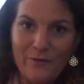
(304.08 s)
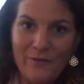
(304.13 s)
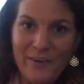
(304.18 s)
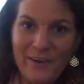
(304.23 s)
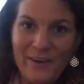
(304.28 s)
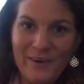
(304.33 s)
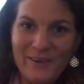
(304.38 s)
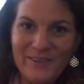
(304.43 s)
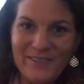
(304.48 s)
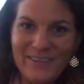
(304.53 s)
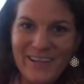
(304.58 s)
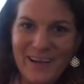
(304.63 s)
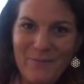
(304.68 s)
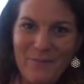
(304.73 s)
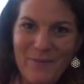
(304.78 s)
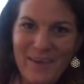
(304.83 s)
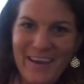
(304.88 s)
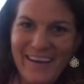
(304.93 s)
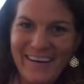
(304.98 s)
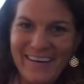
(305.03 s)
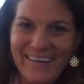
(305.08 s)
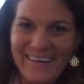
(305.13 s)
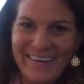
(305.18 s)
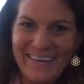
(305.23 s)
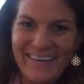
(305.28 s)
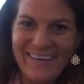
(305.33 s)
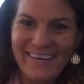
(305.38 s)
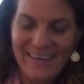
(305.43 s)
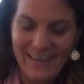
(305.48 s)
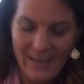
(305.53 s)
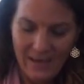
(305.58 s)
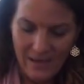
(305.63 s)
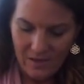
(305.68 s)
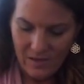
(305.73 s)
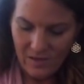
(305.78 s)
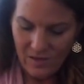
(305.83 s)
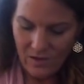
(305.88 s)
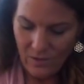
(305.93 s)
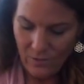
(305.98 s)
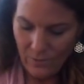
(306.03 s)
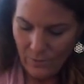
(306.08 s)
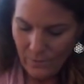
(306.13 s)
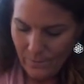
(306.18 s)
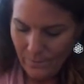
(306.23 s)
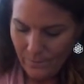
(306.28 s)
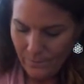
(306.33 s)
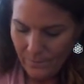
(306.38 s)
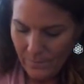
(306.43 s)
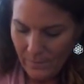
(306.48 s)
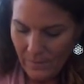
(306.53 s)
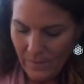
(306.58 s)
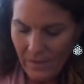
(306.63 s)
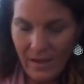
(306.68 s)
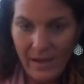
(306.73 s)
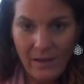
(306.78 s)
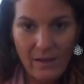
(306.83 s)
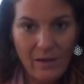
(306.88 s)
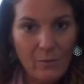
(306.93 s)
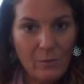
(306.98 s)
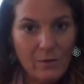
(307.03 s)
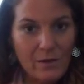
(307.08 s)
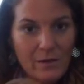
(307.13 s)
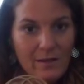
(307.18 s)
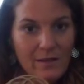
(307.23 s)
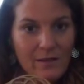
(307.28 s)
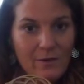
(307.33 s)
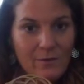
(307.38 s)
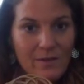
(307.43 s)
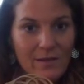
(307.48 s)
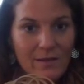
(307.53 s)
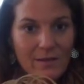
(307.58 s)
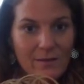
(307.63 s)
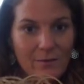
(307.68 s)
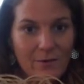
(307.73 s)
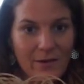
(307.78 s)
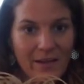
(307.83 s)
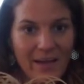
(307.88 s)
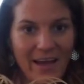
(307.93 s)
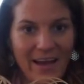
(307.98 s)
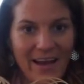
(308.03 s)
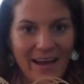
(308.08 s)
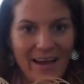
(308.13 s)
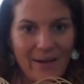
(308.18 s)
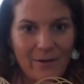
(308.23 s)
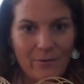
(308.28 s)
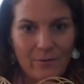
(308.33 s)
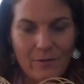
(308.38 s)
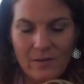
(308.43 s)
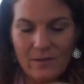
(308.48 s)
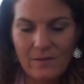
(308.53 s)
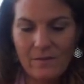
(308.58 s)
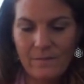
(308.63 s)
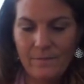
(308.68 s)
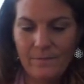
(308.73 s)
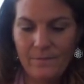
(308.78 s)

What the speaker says: field up here. So I wanted to use these little cutouts,